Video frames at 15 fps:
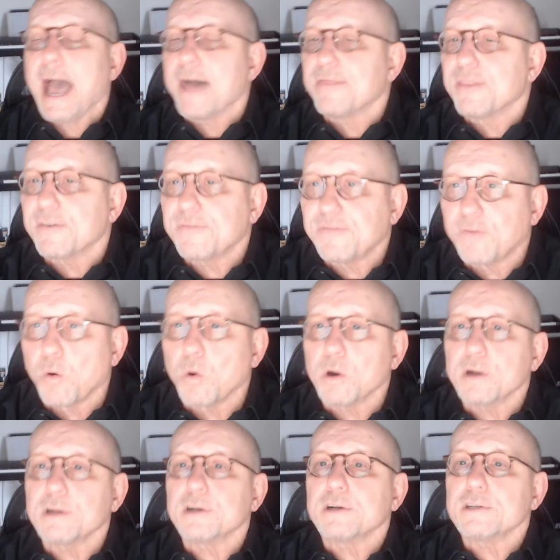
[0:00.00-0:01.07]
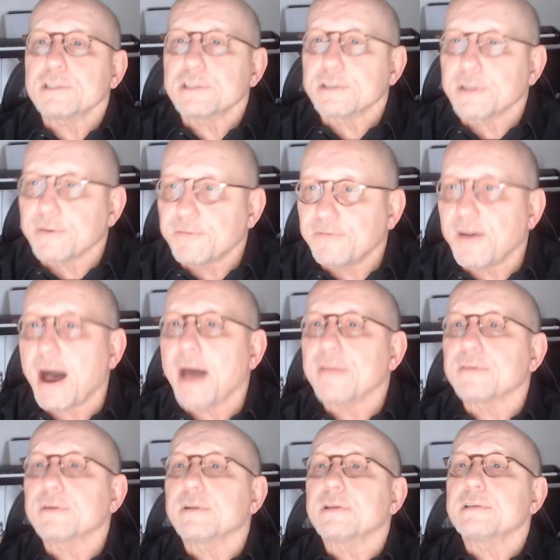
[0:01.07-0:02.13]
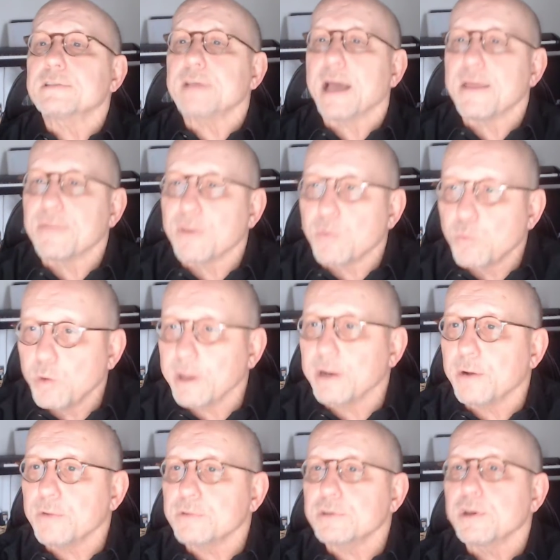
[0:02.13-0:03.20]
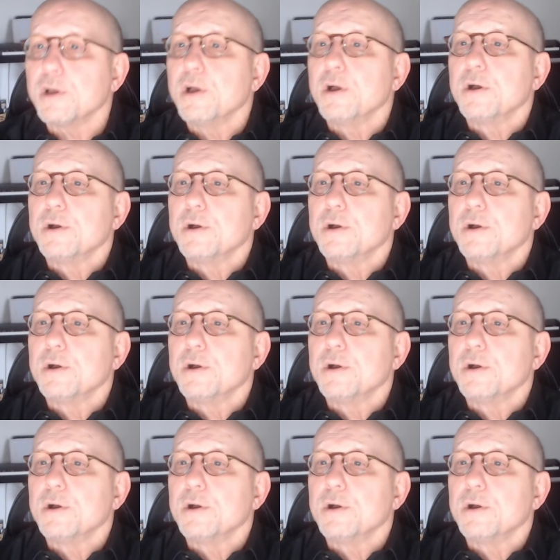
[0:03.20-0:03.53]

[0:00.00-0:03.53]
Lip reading: and the foreigners, the fatherless, and the widows